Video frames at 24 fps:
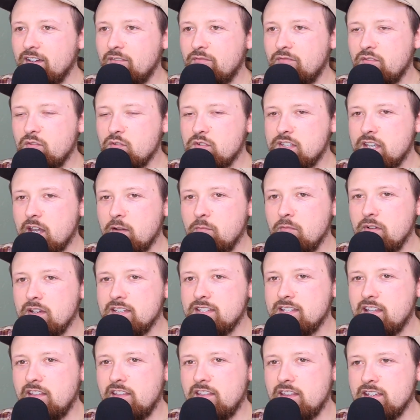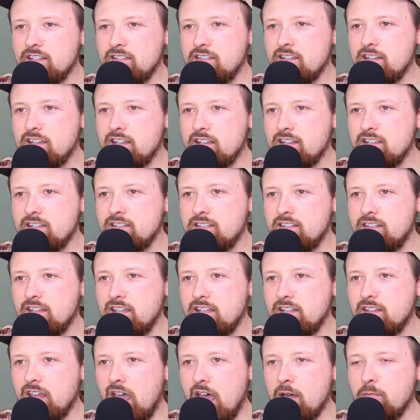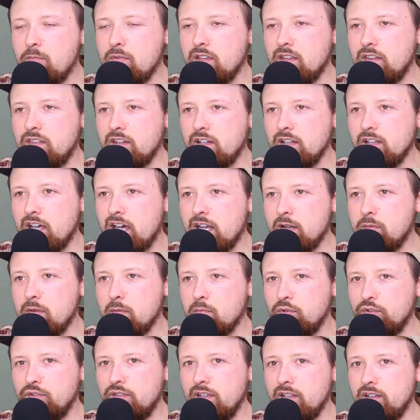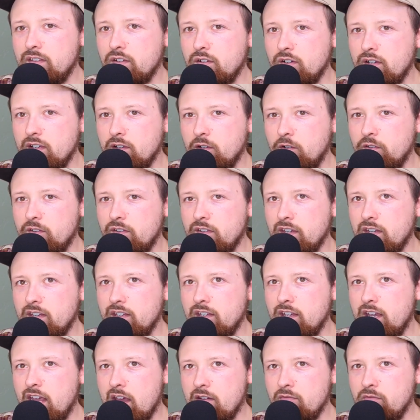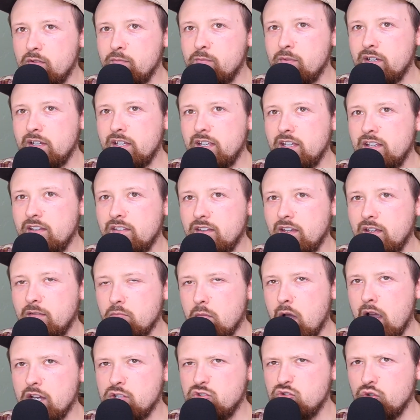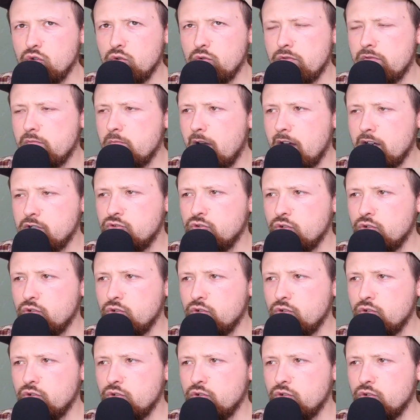Like, for some reason, this is the topic that a lot of people dig their heels in. Everybody, it's like, my truth, my